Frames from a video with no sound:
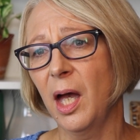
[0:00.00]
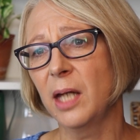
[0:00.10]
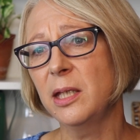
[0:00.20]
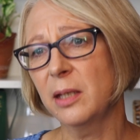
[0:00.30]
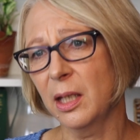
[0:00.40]

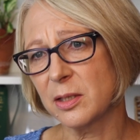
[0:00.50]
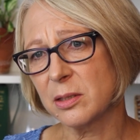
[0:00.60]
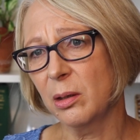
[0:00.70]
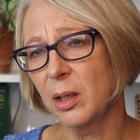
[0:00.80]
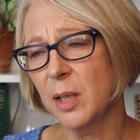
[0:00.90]
And in that
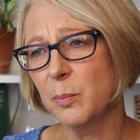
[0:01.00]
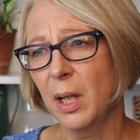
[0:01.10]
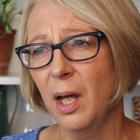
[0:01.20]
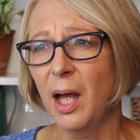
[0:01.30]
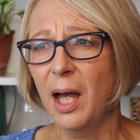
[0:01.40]
time,
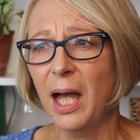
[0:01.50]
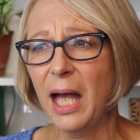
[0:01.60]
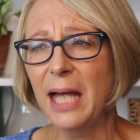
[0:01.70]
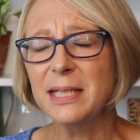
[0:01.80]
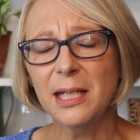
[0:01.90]

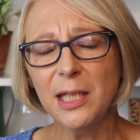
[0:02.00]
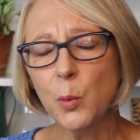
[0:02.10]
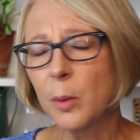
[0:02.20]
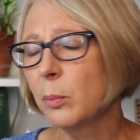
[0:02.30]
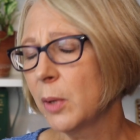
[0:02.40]
at any
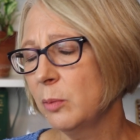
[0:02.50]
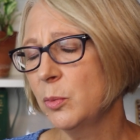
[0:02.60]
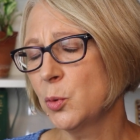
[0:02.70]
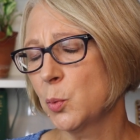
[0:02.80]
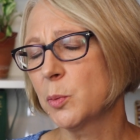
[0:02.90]
one moment,